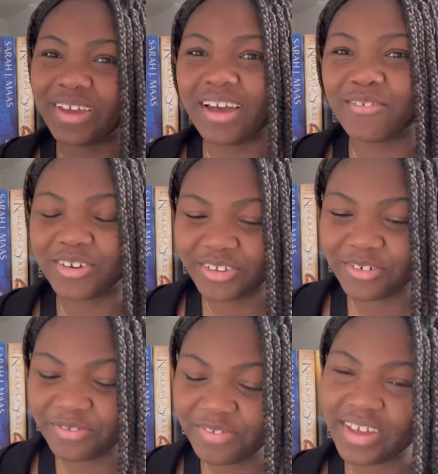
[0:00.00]
have our little
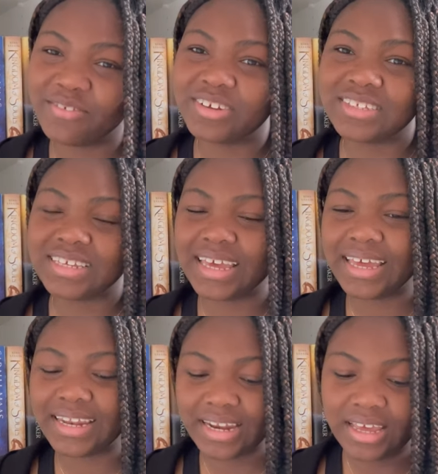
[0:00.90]
favorites
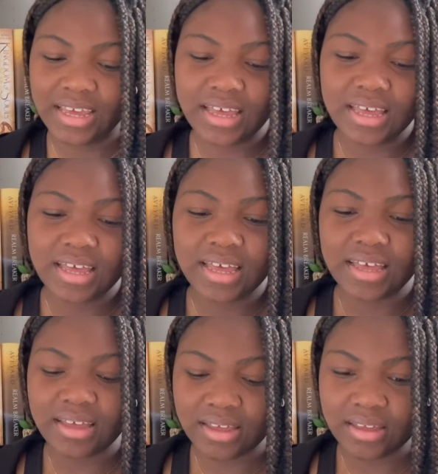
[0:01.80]
again.
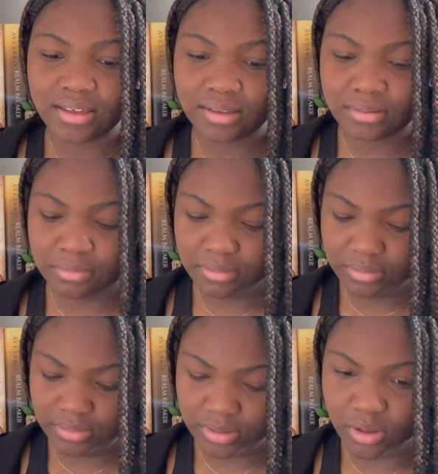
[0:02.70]
Um,
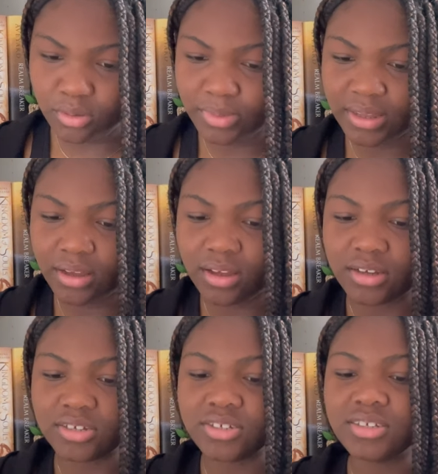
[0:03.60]
oh my
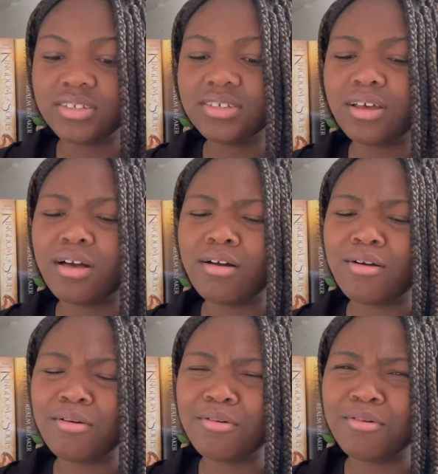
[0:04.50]
gosh, this is,
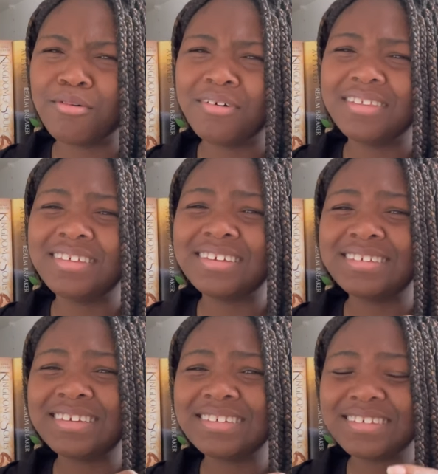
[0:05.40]
oh, this
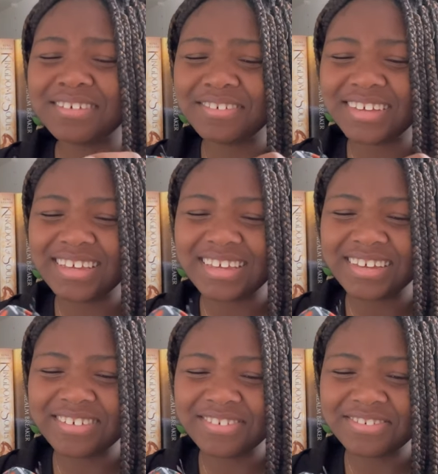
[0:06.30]
is
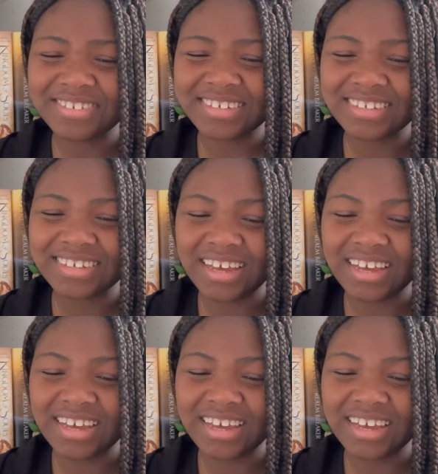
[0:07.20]
so cute.